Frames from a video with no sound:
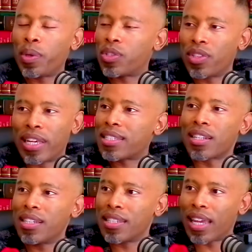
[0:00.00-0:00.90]
question. That's the
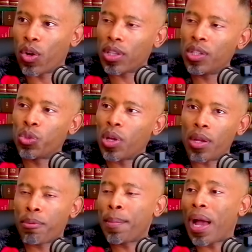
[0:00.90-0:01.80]
reason I got into. I
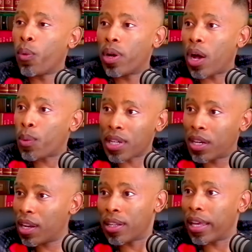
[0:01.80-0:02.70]
remember I, w- I was a
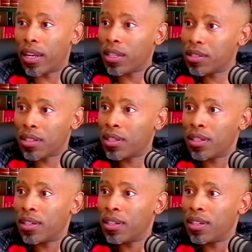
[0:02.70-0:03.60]
credit analyst.
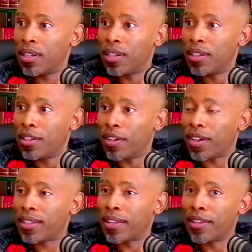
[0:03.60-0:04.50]
Yes.
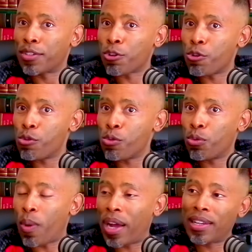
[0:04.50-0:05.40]
Right. So
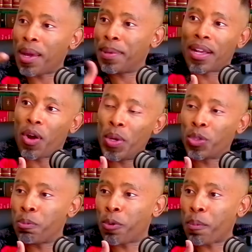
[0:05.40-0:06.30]
why did I go
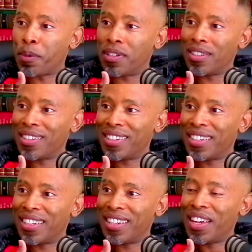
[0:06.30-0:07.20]
into property?
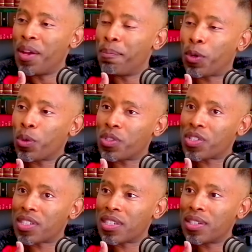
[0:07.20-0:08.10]

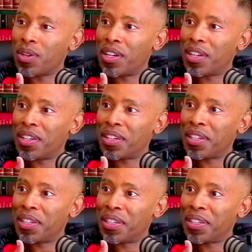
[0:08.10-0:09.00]
Because I thought it's Rich
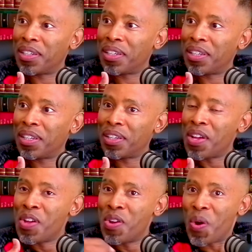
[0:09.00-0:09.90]
Dad Poor Dad. No.
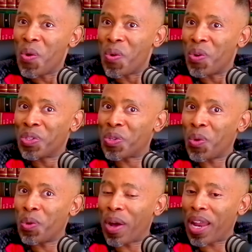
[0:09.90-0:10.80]
No. So
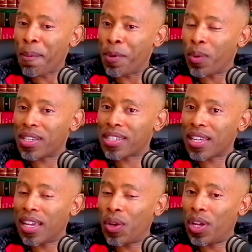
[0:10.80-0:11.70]
what happened was
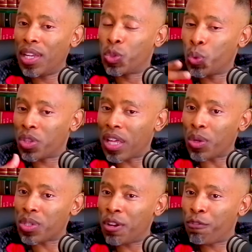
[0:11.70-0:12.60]
in
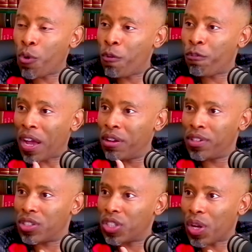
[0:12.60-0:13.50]
2004, five
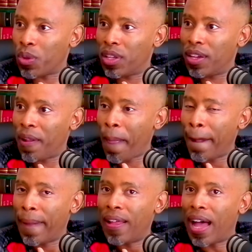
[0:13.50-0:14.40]
ish around there.
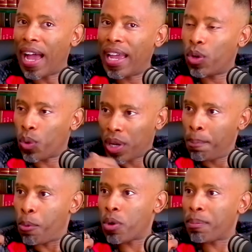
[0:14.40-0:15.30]
Yeah. I had
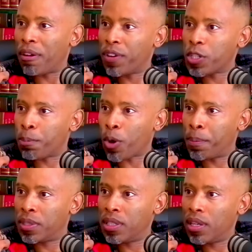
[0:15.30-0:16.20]
already bought my first
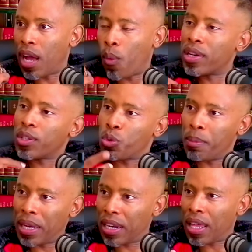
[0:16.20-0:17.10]
property. I wanted to
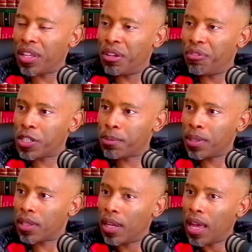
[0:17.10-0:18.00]
make another
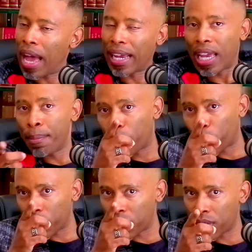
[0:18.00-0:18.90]
investment. I came
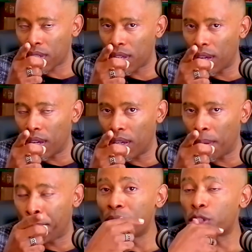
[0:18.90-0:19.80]
across
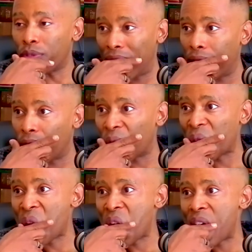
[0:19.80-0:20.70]
uh, a piece of land
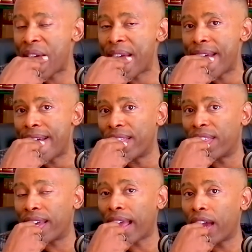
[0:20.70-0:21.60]

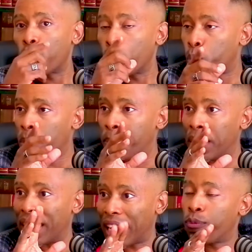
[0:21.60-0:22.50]
that I thought would be
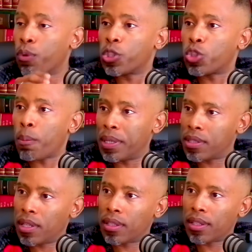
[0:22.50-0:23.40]
great for a shopping
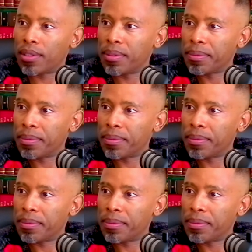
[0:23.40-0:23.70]
center.